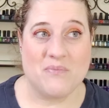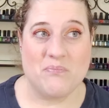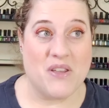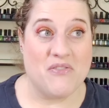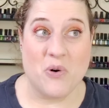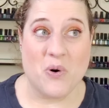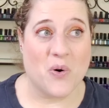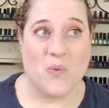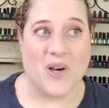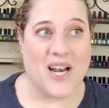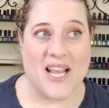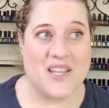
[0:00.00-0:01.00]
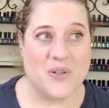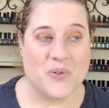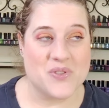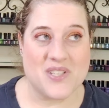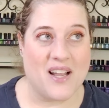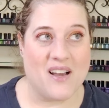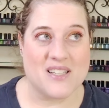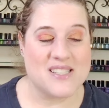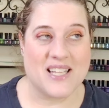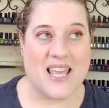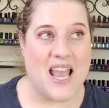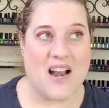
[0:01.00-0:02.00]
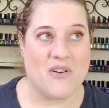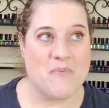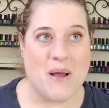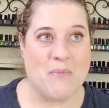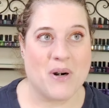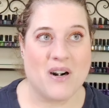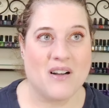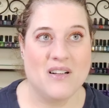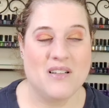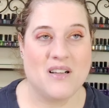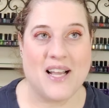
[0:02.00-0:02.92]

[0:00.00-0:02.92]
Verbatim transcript: before what I used. I honestly can't remember.